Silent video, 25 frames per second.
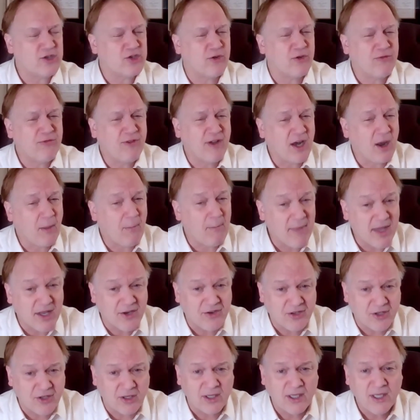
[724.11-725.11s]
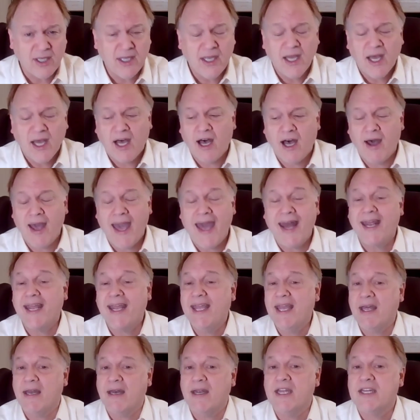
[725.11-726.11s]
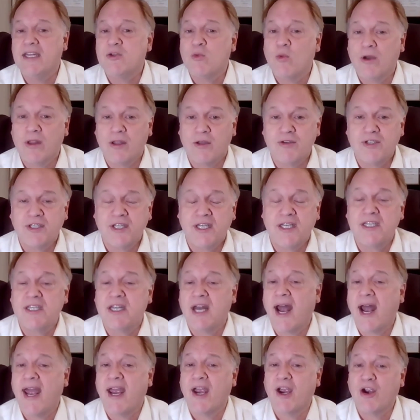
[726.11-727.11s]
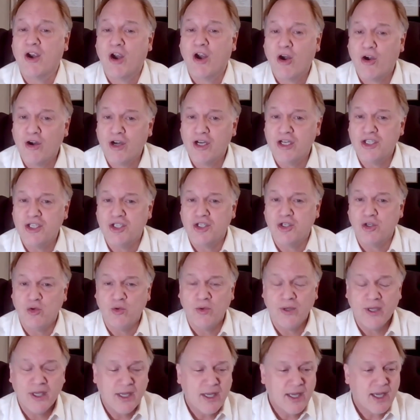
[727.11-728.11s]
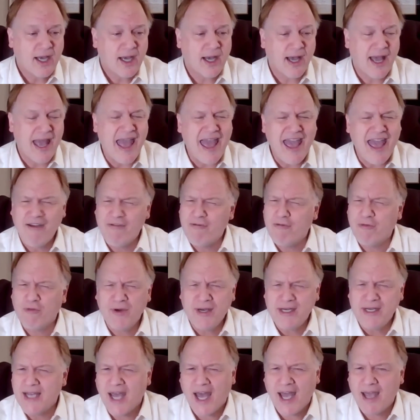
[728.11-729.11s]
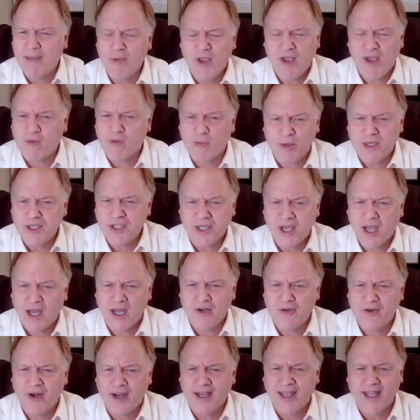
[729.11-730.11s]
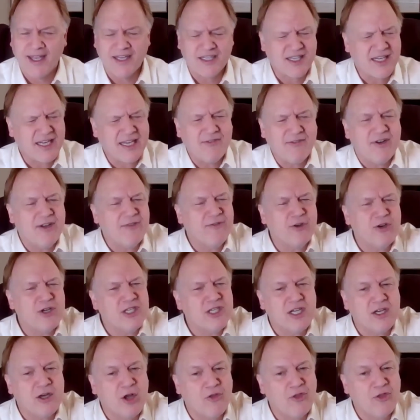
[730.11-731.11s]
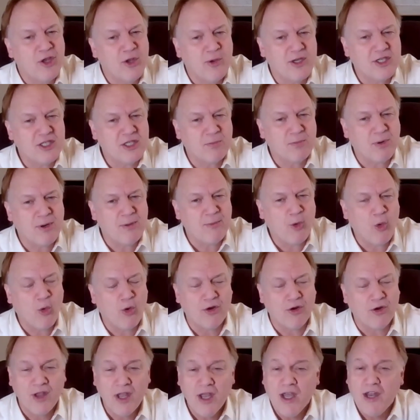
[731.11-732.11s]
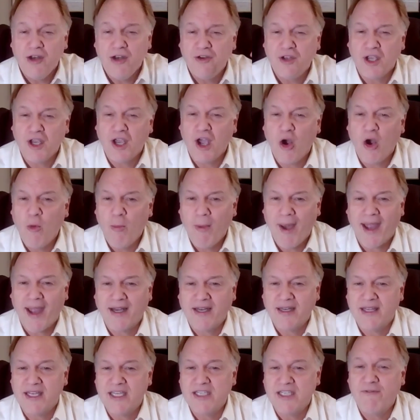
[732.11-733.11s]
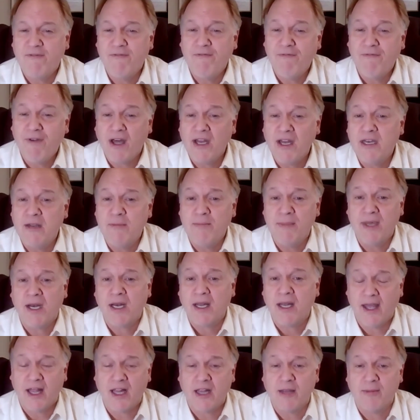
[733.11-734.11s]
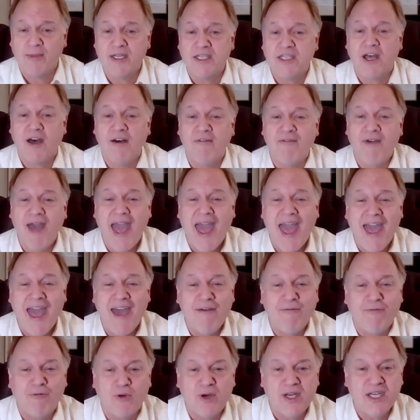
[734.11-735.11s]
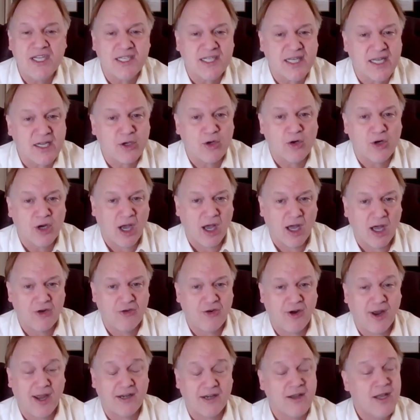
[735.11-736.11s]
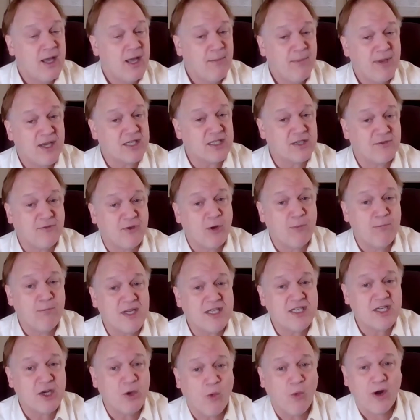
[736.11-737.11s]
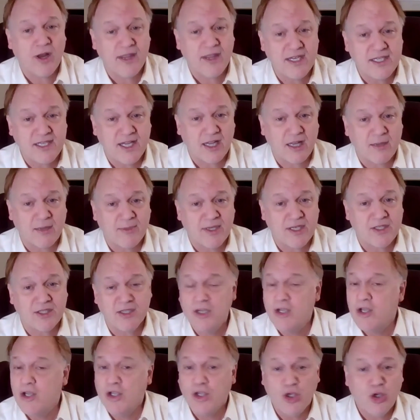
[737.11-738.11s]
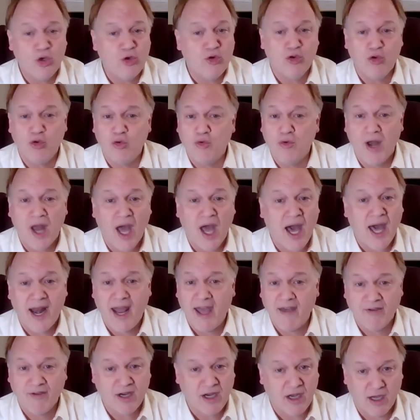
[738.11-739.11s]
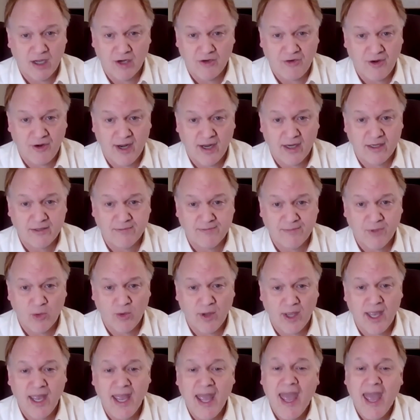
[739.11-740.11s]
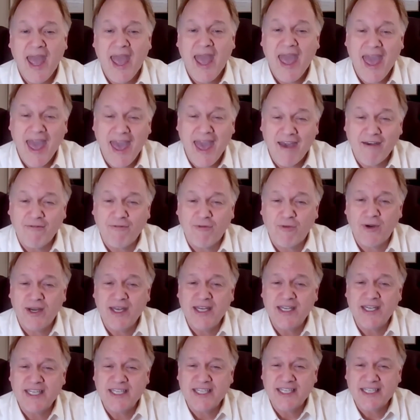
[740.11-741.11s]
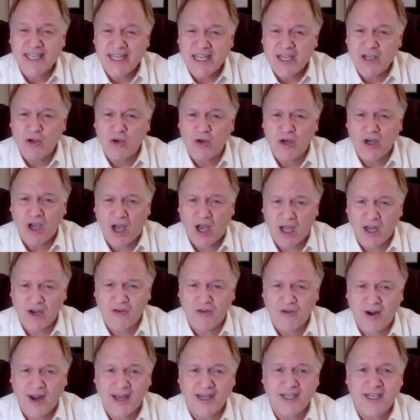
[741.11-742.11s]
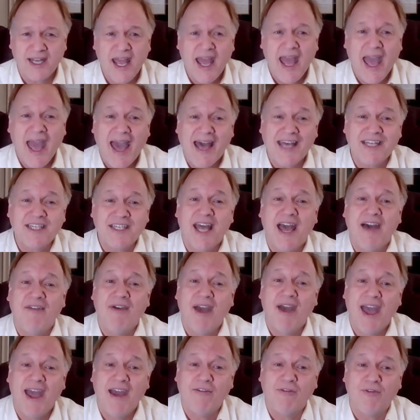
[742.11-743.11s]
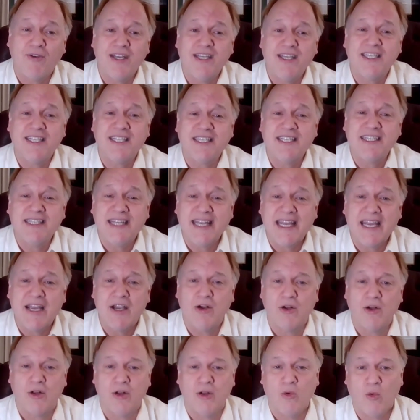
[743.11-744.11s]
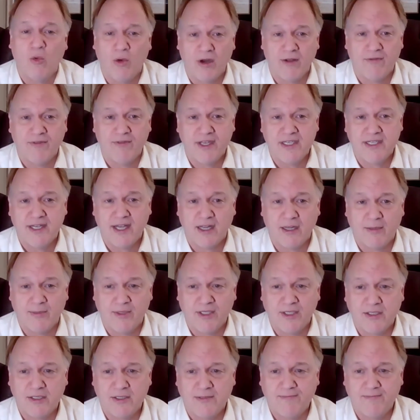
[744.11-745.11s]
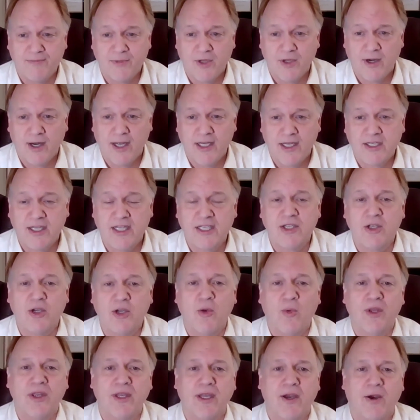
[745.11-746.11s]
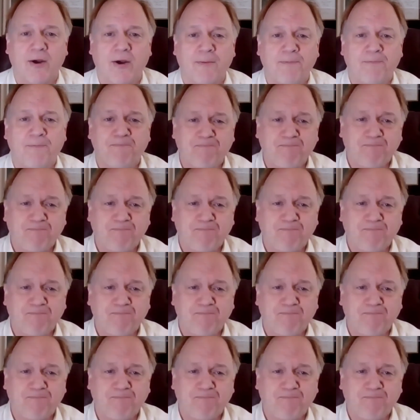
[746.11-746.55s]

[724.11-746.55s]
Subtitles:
These are fundamental. And again, it's one of those things that I encourage you every time you ever breach a contract case, even if you're sitting on the U.S. Supreme Court, to go back to these fundamental elements of every single contract. Because if you're missing one of these elements, you do not have a contract, okay? Every single contract has to have every single one of these elements. All right, so let's look at what they are.